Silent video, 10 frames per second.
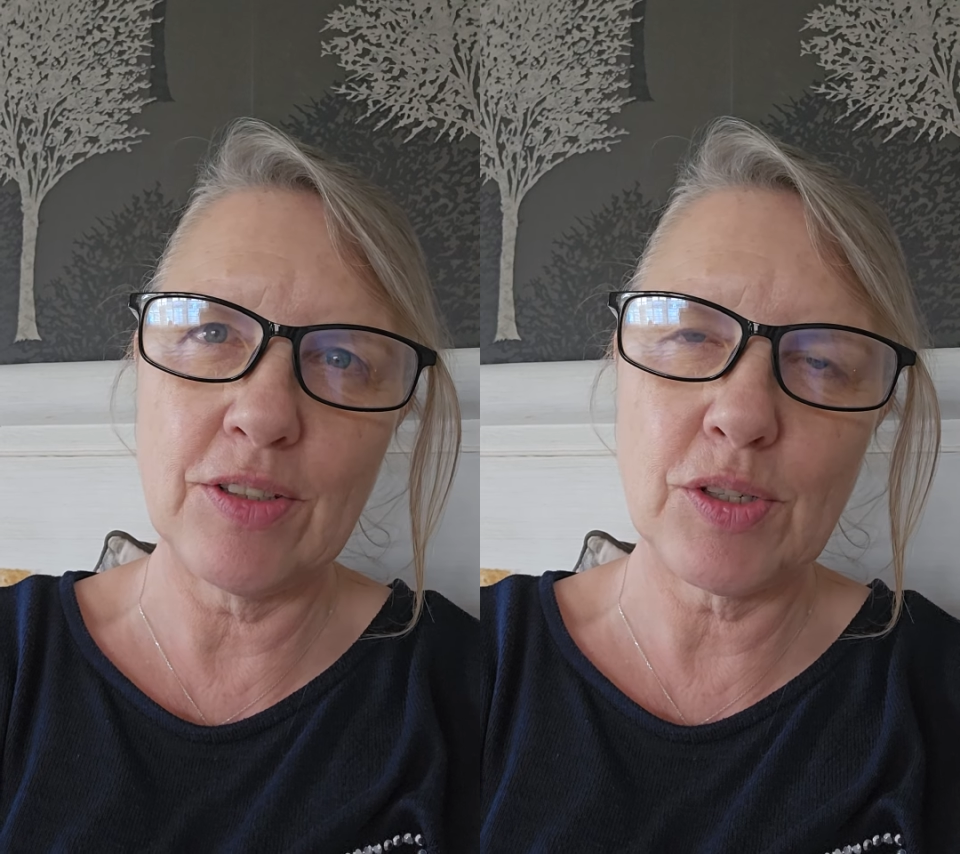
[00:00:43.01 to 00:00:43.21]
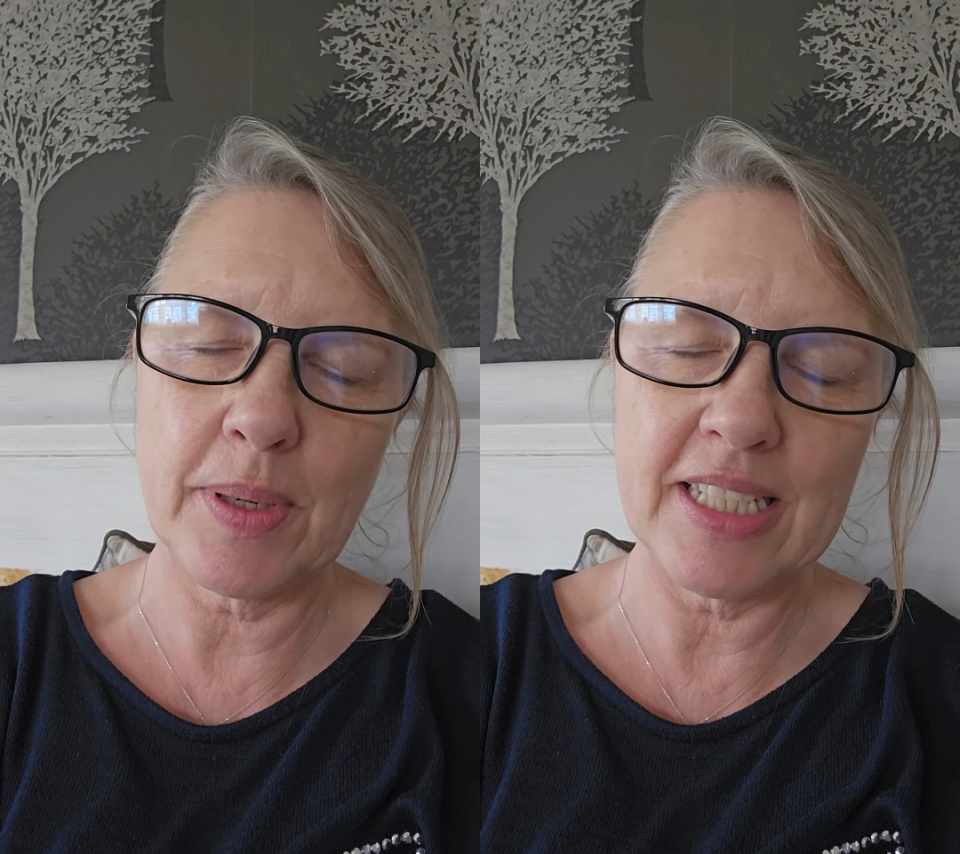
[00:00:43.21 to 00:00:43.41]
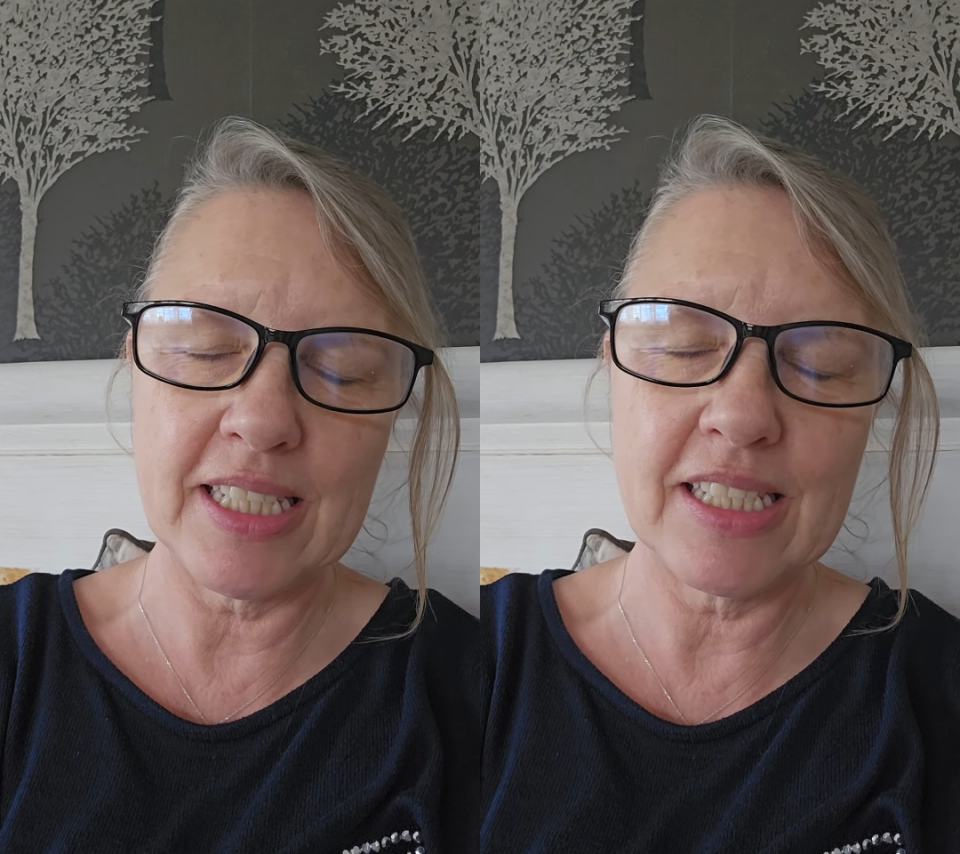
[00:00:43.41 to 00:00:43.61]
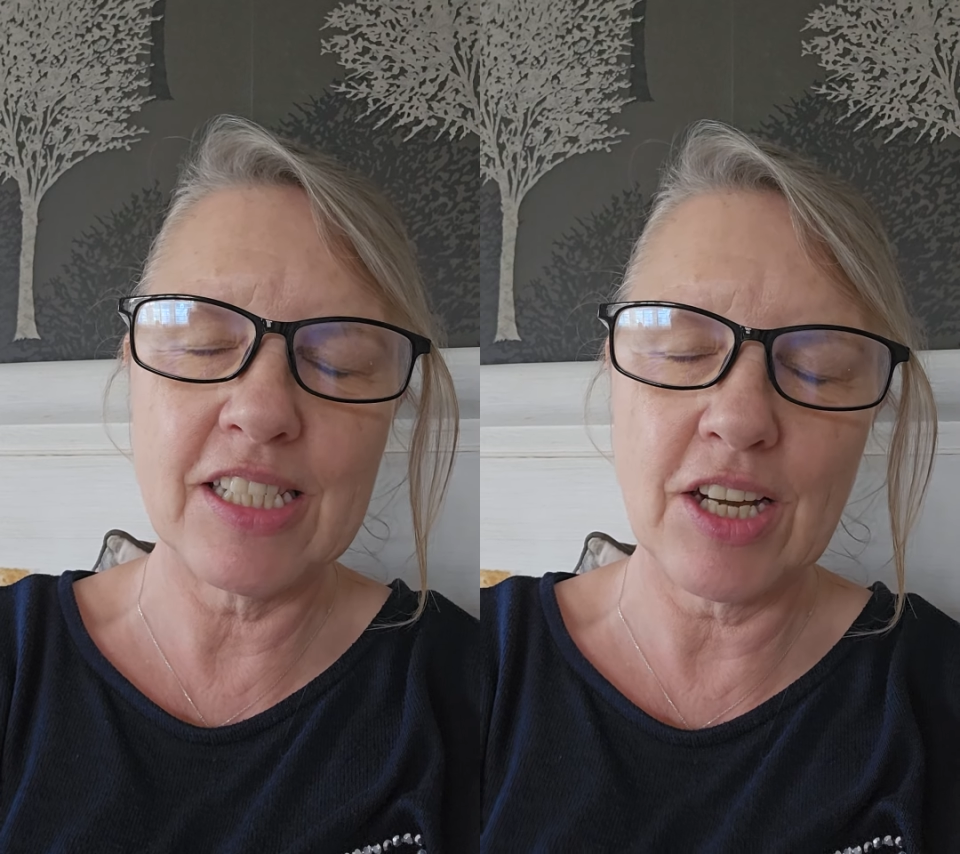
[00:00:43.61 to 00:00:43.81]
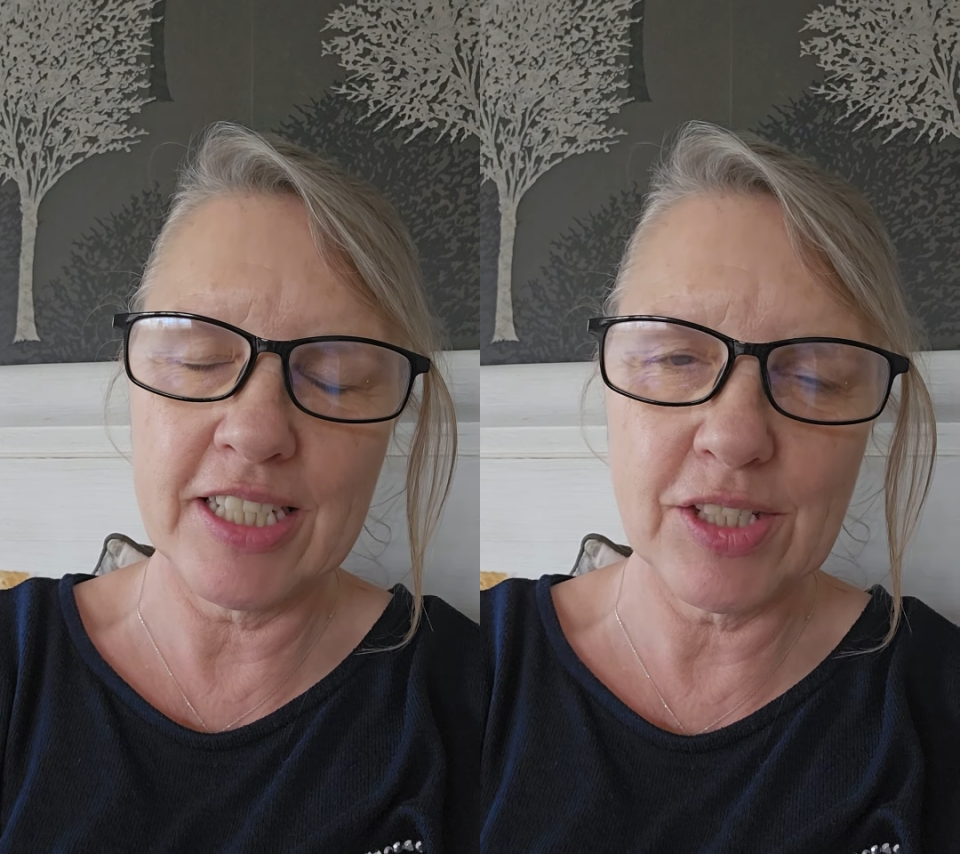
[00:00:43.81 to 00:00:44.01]

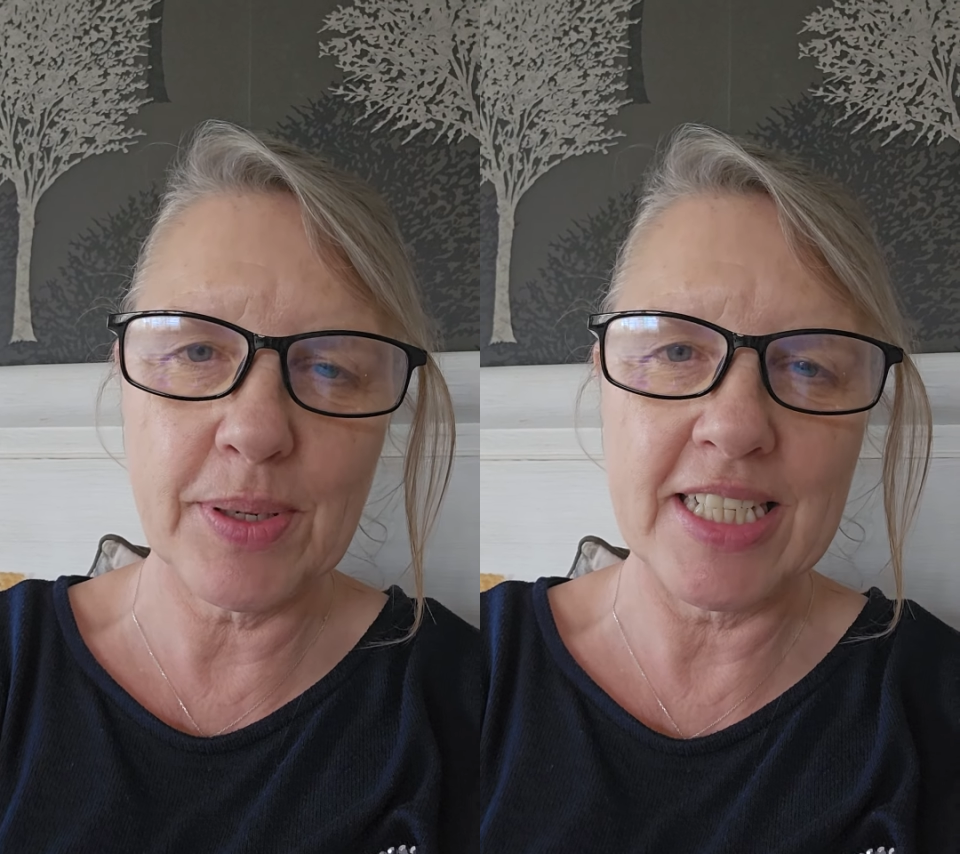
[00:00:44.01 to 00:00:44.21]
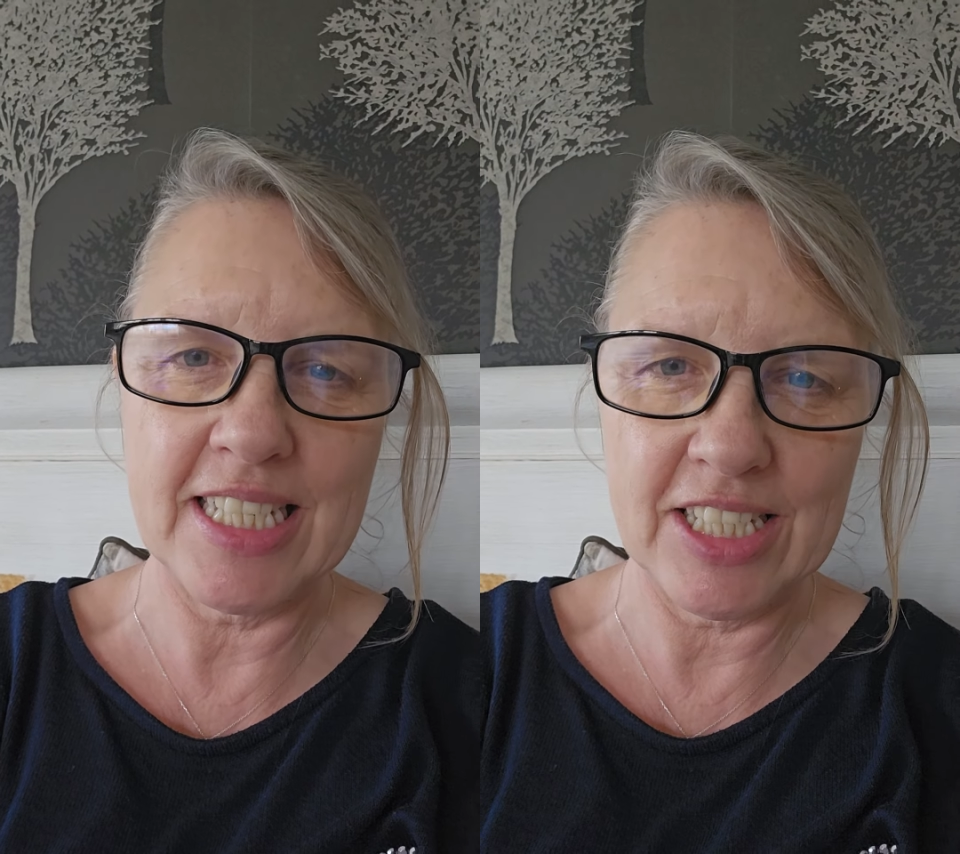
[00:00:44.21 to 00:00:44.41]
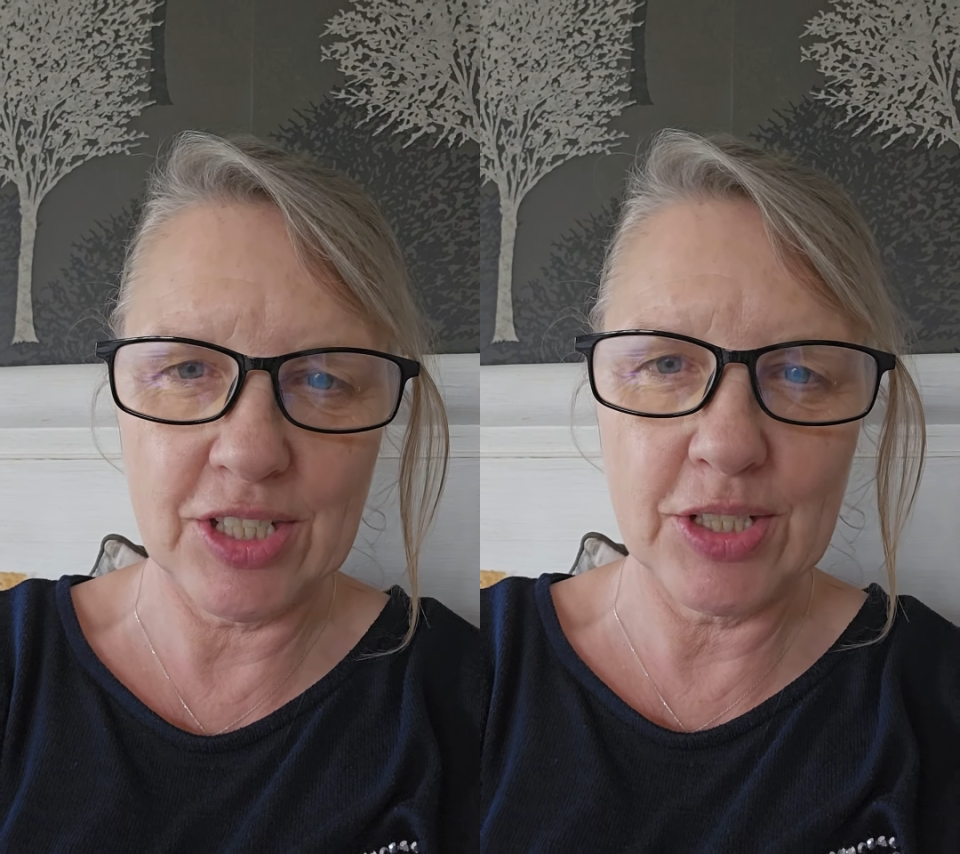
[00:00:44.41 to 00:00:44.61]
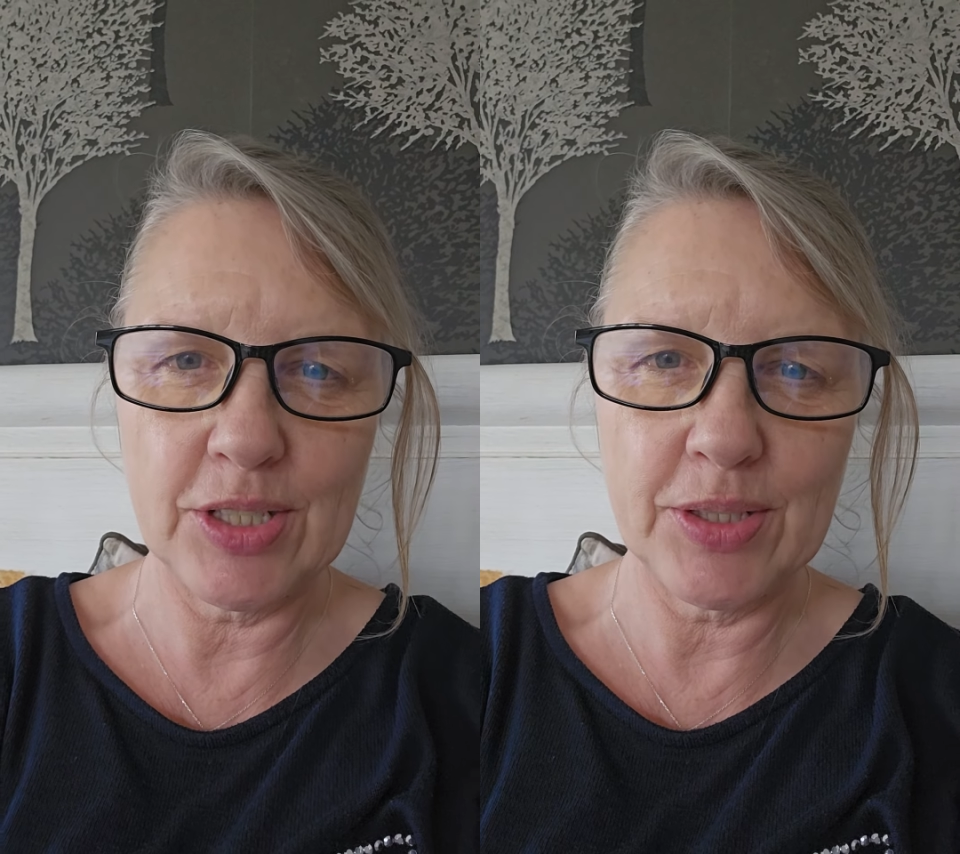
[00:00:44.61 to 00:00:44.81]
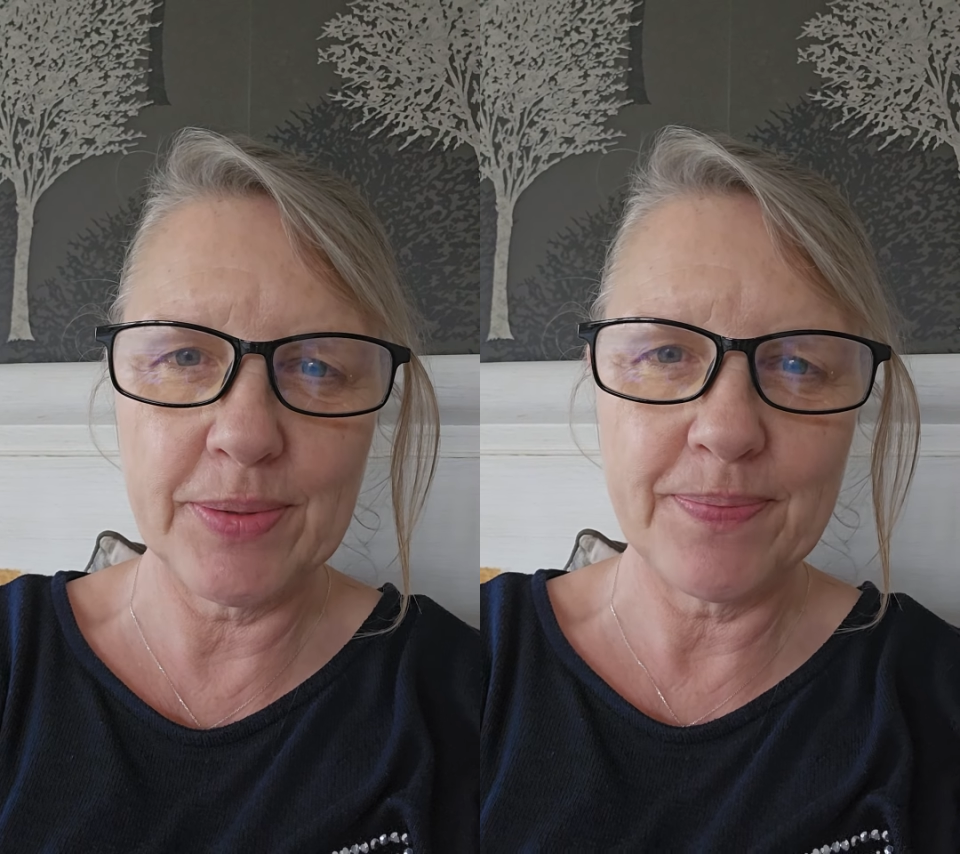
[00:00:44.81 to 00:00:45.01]

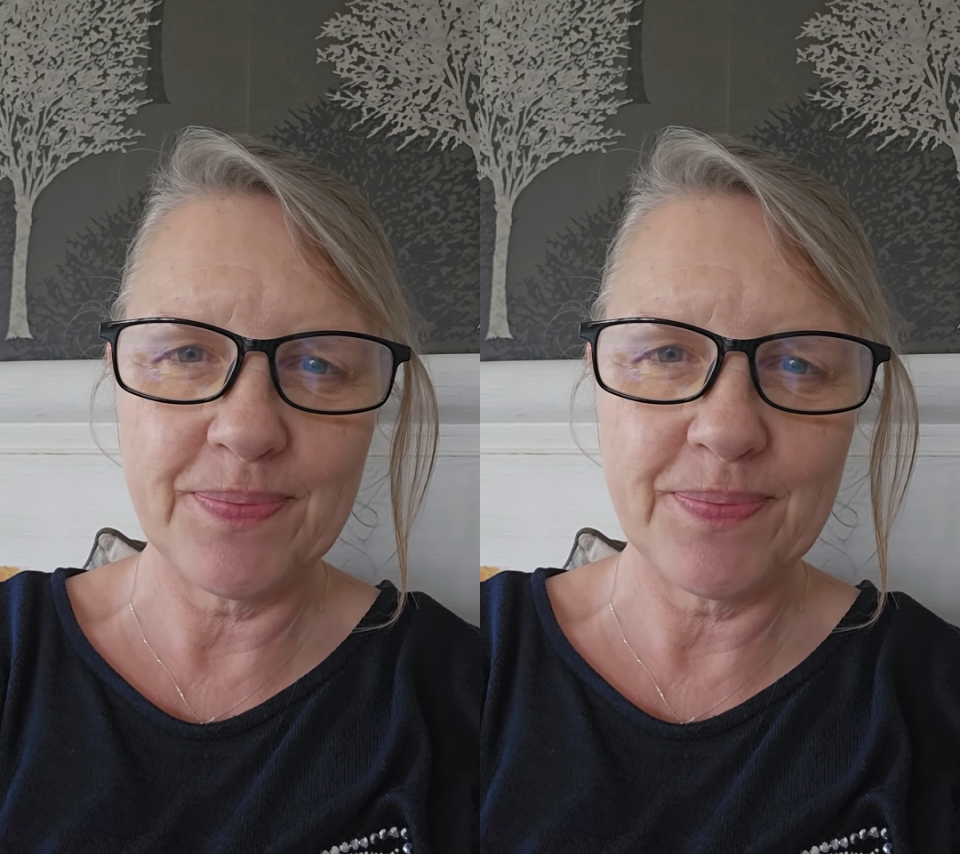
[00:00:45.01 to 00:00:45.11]
9.22.